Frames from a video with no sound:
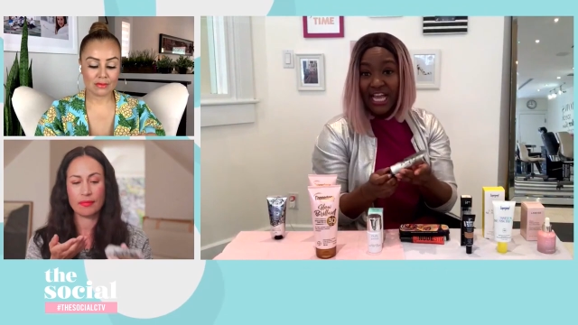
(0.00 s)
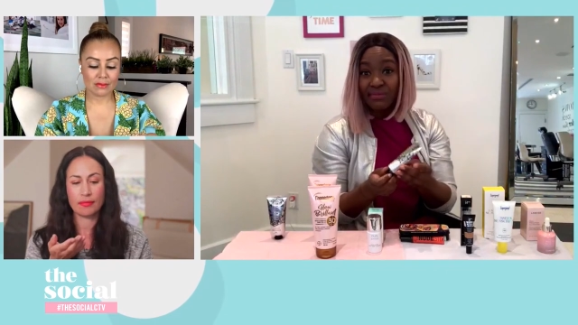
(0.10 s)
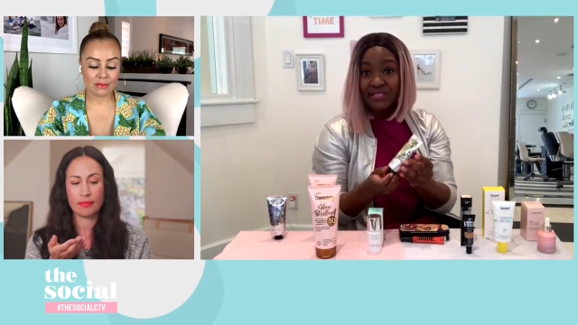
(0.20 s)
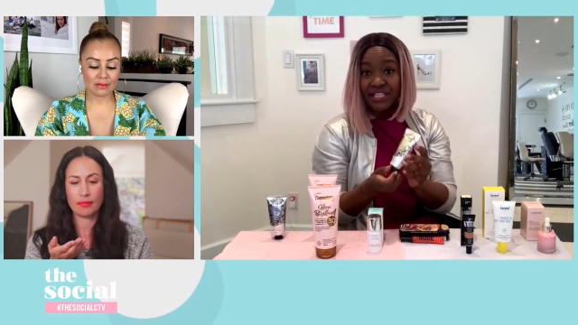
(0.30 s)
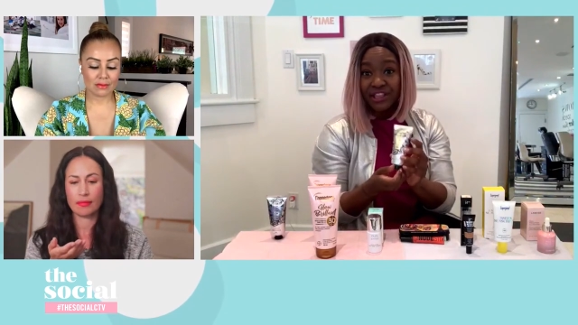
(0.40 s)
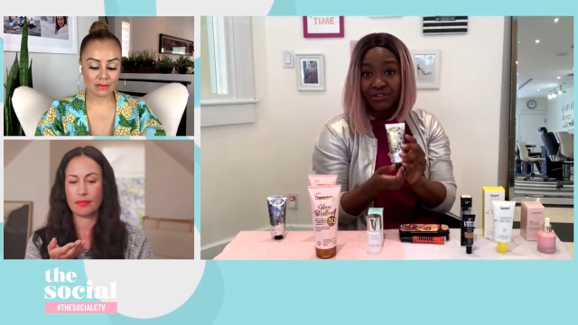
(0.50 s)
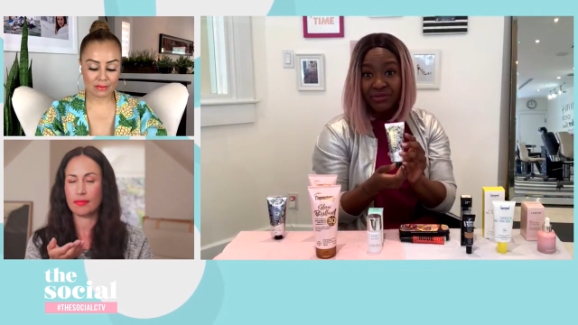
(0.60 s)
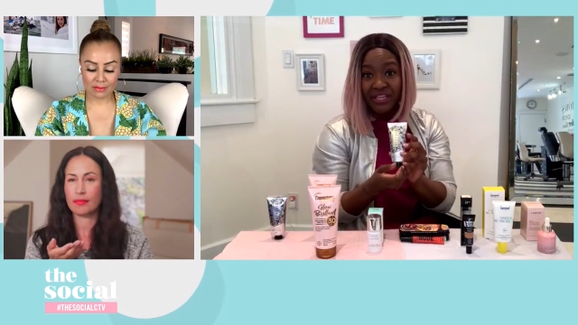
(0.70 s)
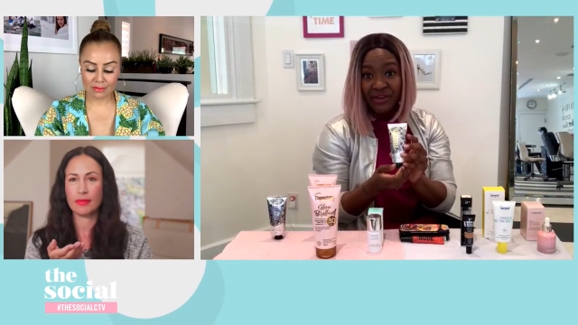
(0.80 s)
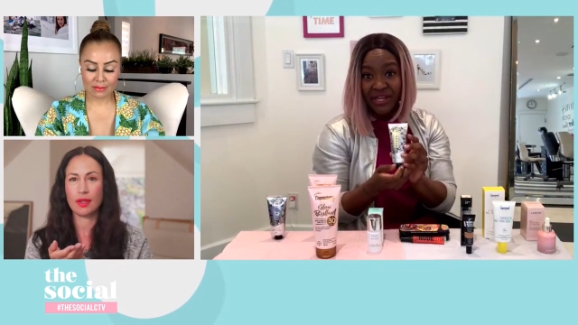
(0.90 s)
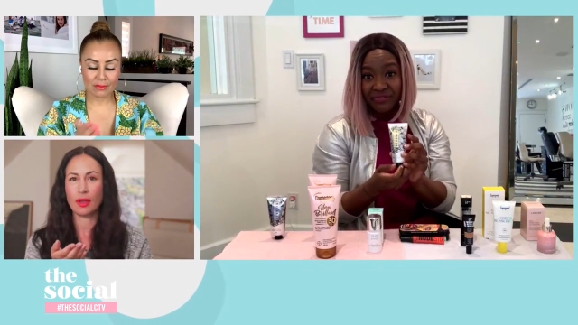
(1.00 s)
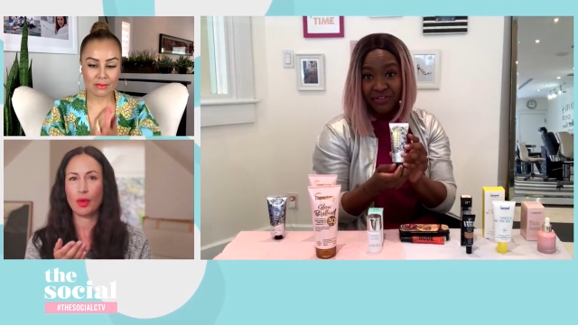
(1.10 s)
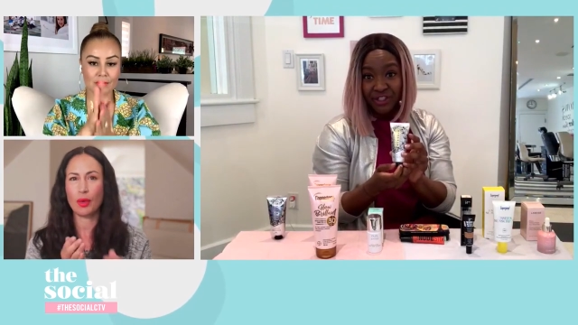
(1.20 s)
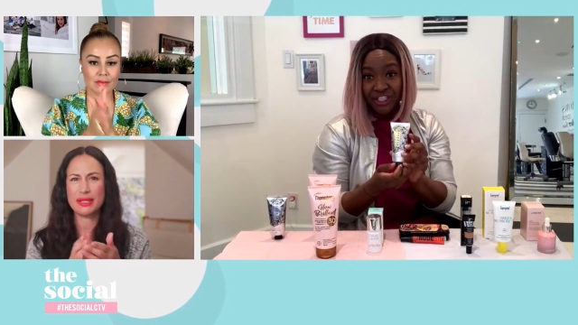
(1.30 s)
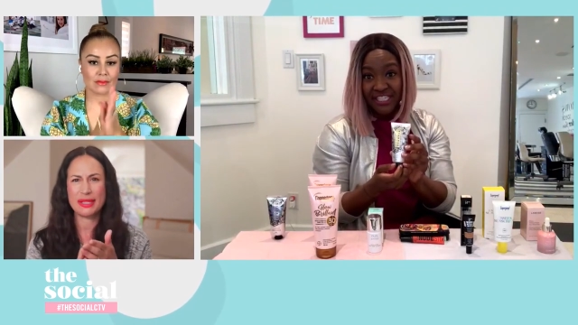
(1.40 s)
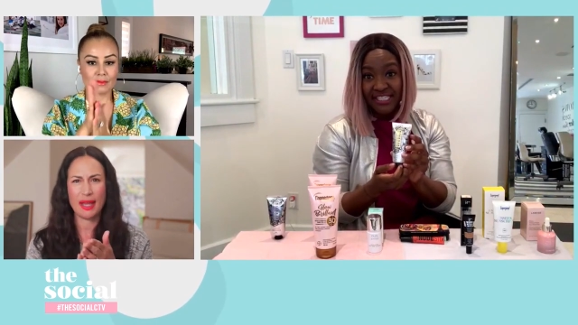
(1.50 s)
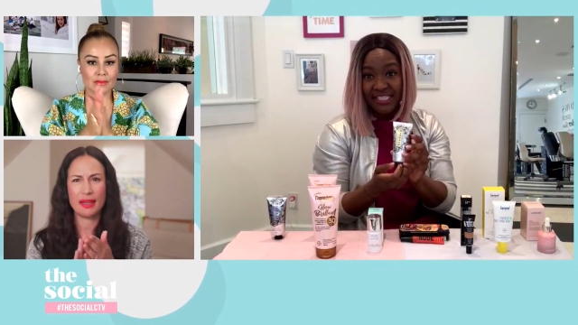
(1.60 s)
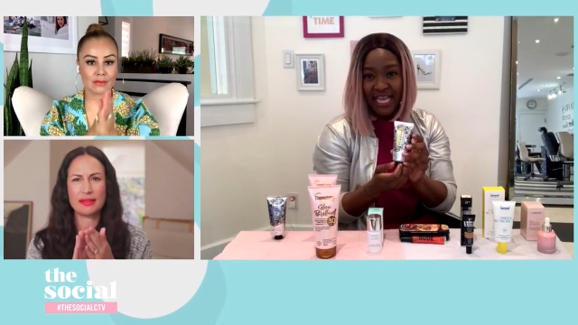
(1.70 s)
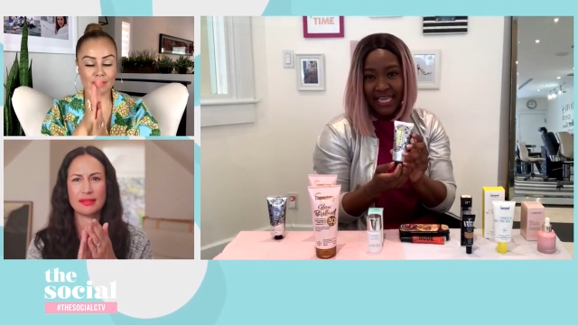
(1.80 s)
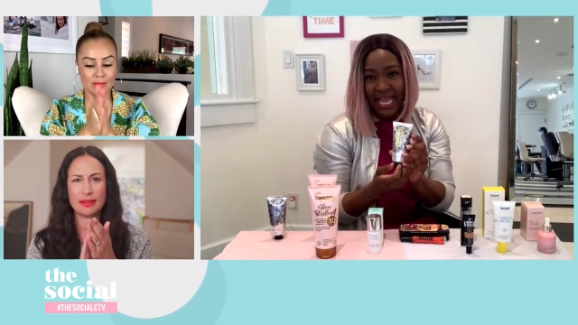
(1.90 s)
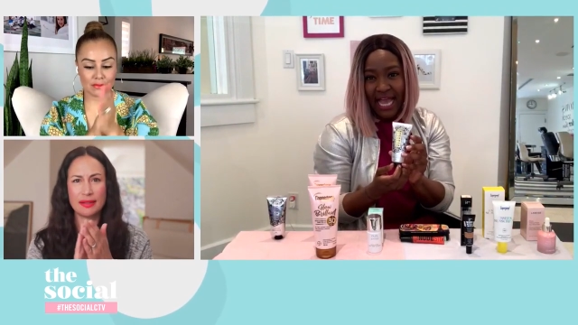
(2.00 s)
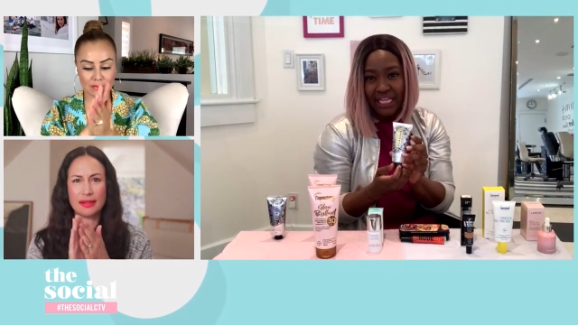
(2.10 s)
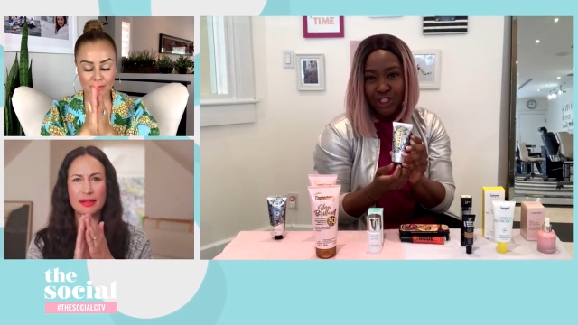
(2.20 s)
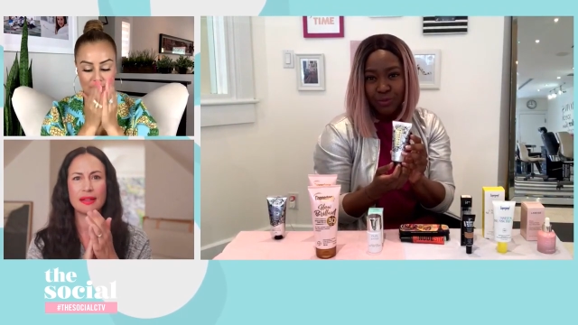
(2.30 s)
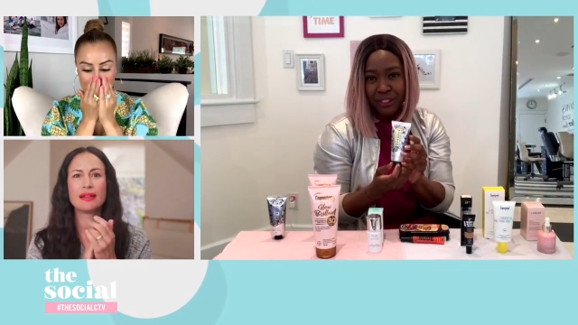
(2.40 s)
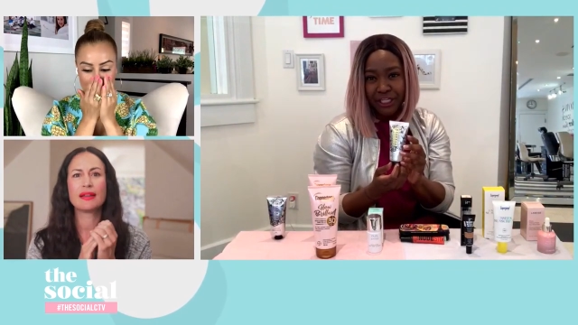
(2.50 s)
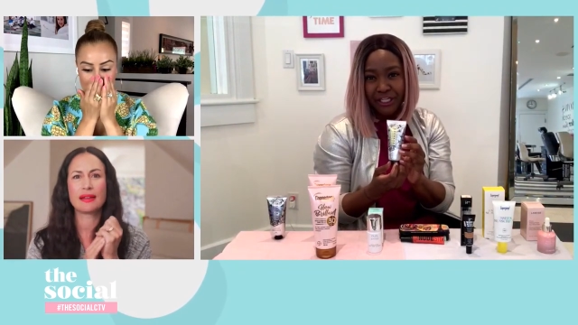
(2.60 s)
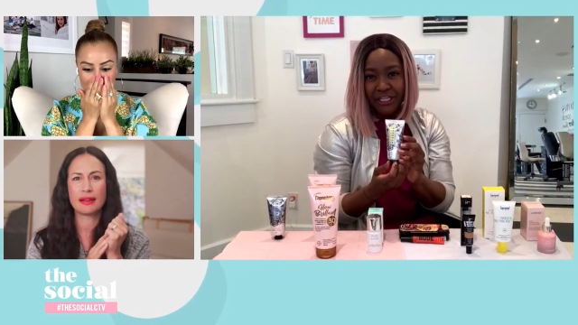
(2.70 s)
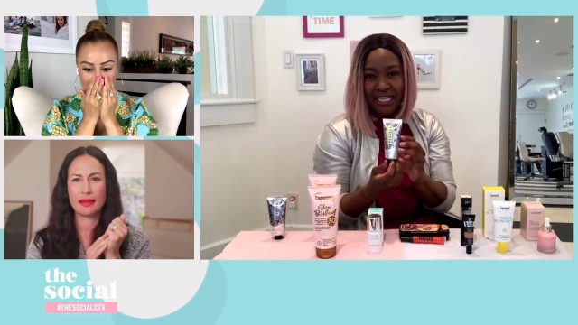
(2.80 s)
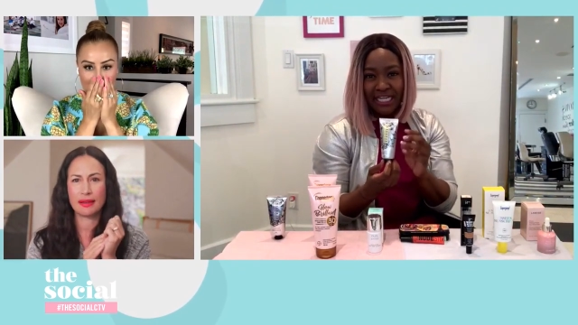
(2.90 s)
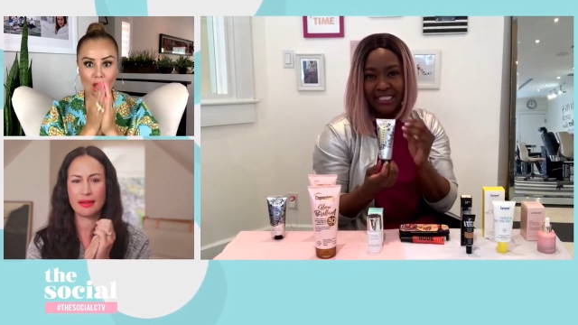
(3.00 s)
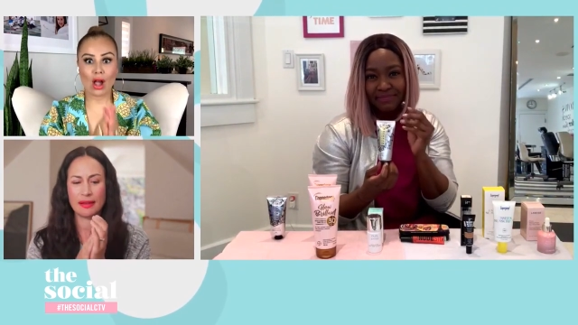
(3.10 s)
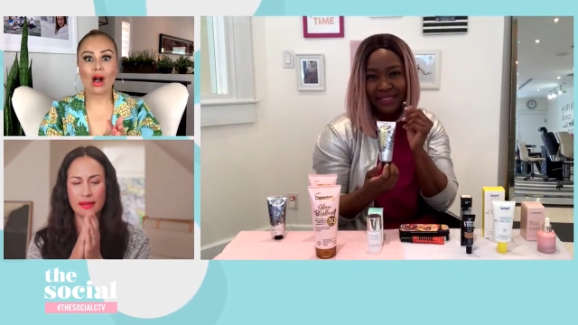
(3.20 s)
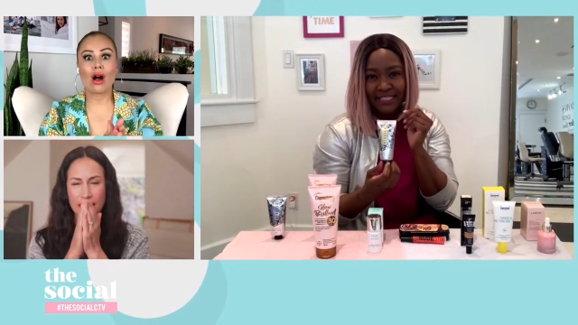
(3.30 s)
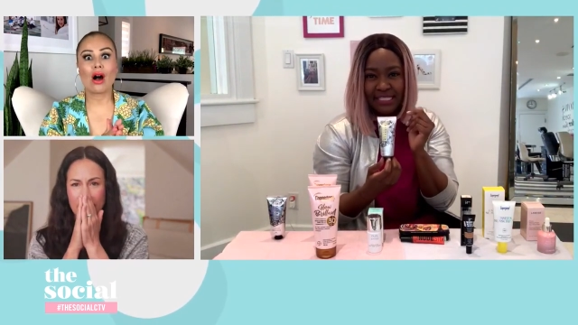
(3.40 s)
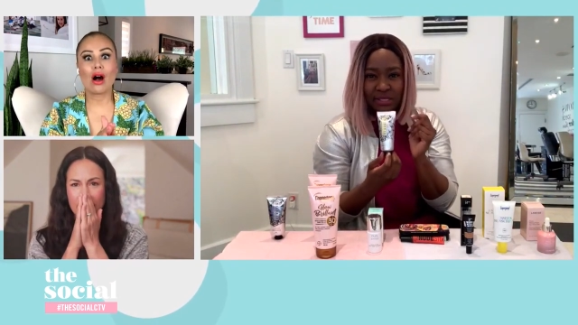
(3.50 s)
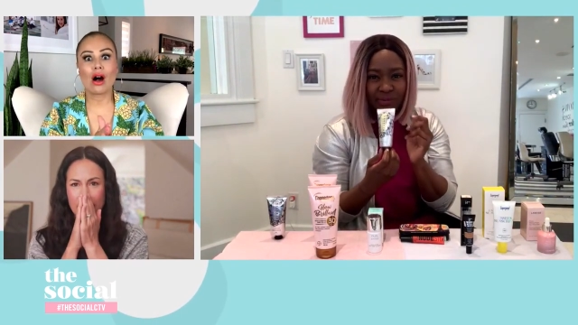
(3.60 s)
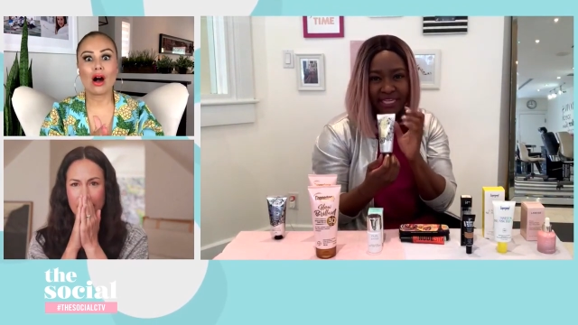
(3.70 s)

Speaker 1: It comes in three great versions a cashmere, it's a bit oh.